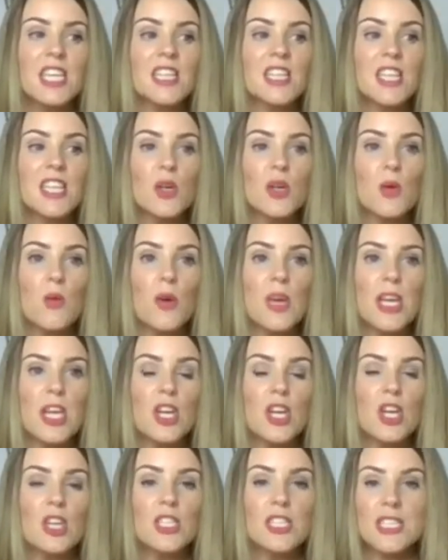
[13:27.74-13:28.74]
that
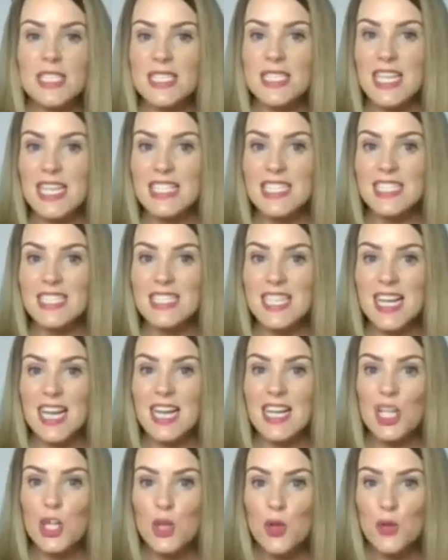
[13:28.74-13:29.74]
we understand
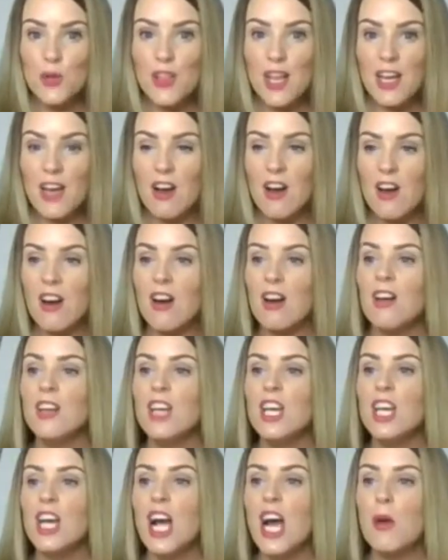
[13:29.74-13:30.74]
exactly who they are,
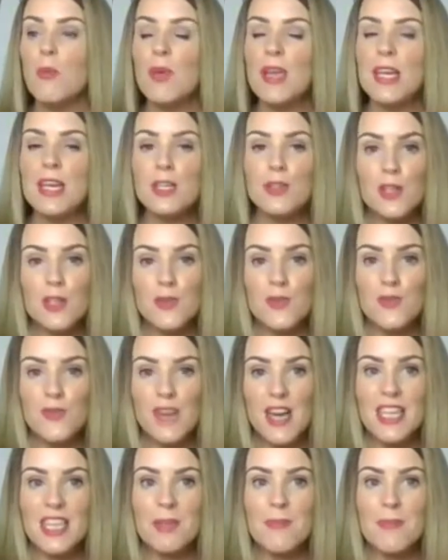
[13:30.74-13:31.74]
and we can
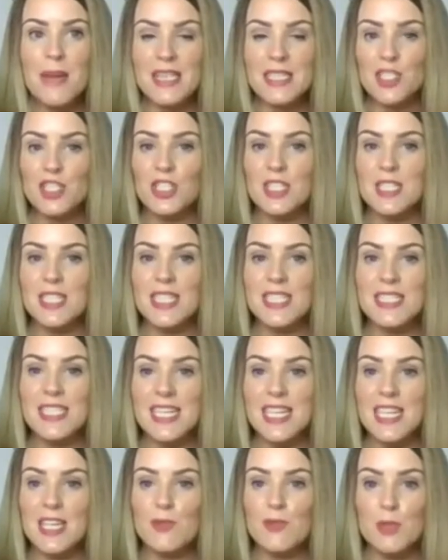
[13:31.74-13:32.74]
convey the messages as
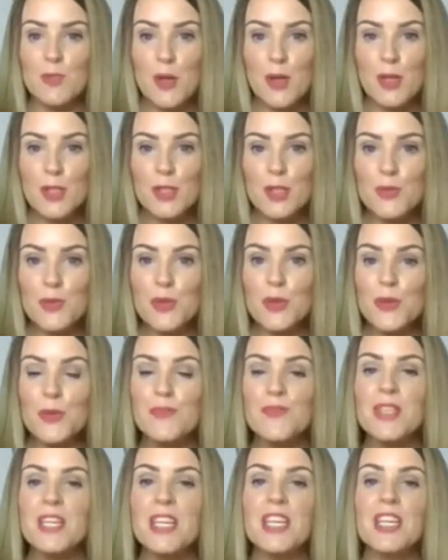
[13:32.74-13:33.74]
clear as
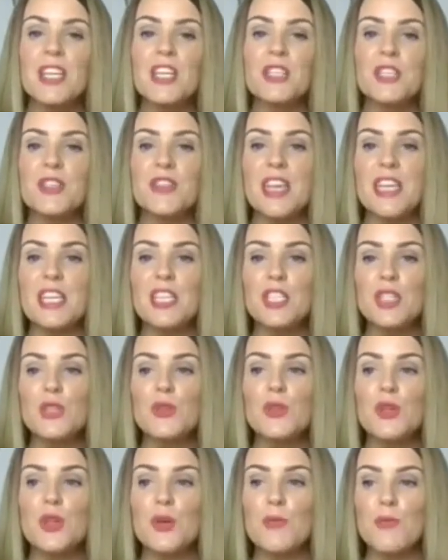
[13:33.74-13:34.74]
possible. So they
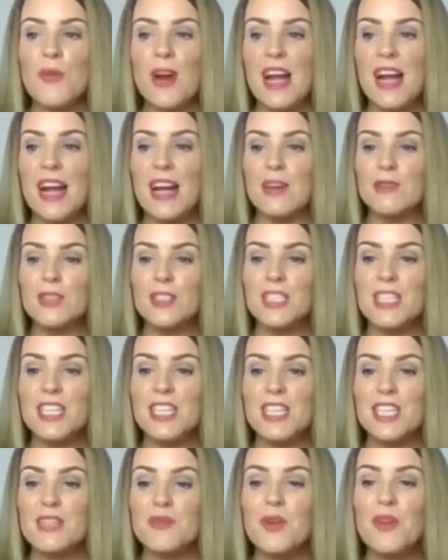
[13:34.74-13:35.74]
do come round,
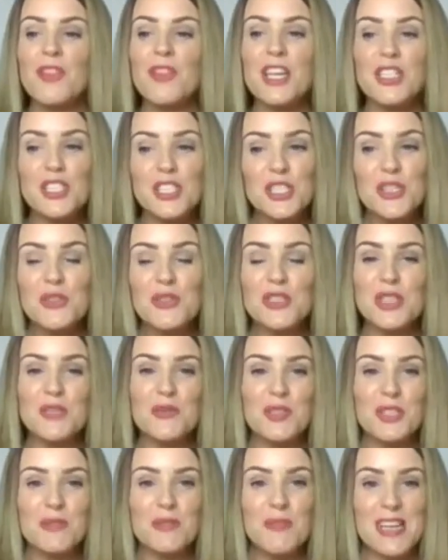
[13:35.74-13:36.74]
and what they do,
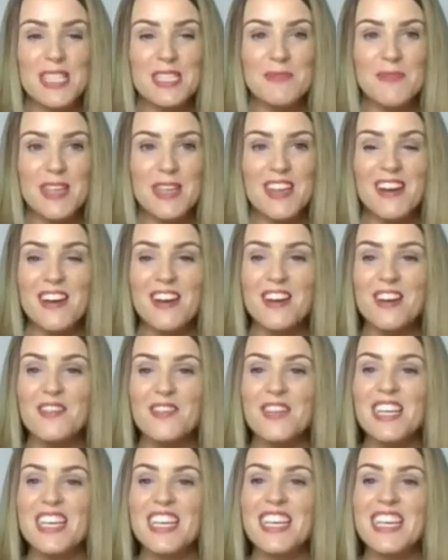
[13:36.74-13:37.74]
which makes me
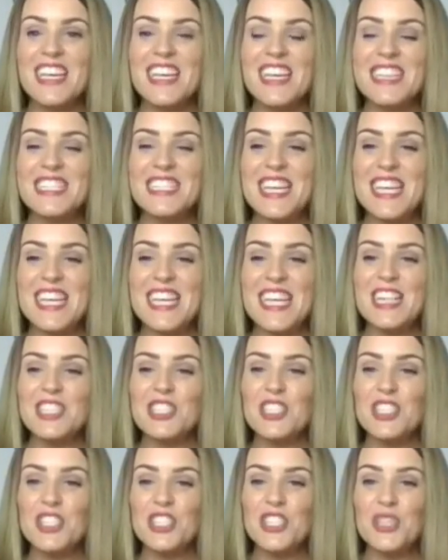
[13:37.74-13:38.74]
laugh, is they get
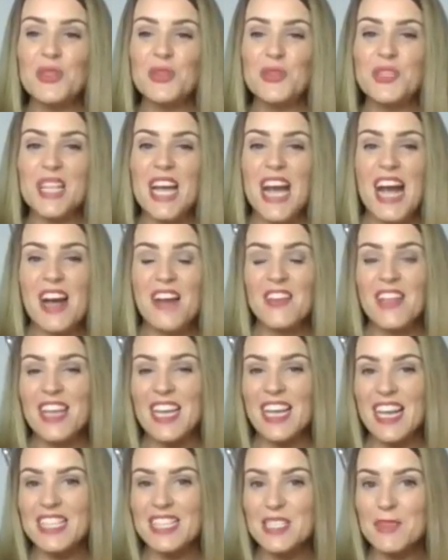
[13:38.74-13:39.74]
to choose how they
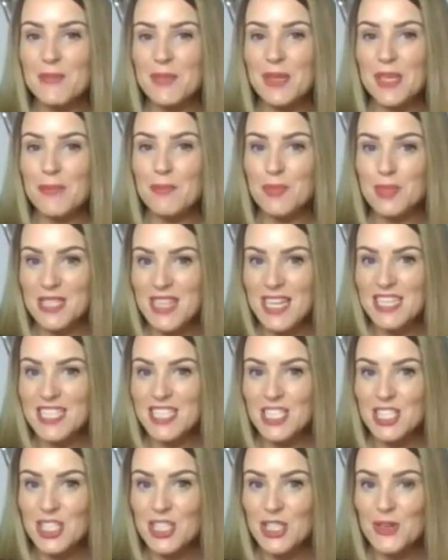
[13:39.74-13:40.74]
get to be
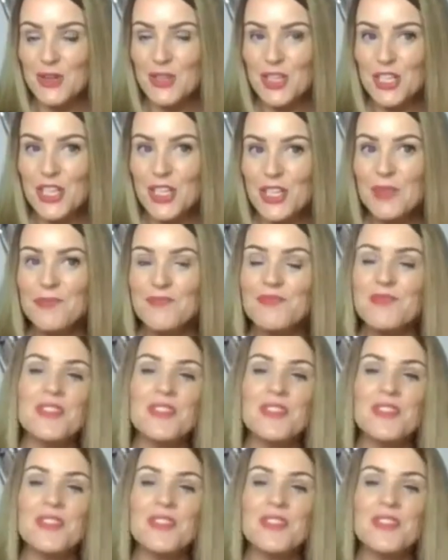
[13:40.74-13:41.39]
presented to you.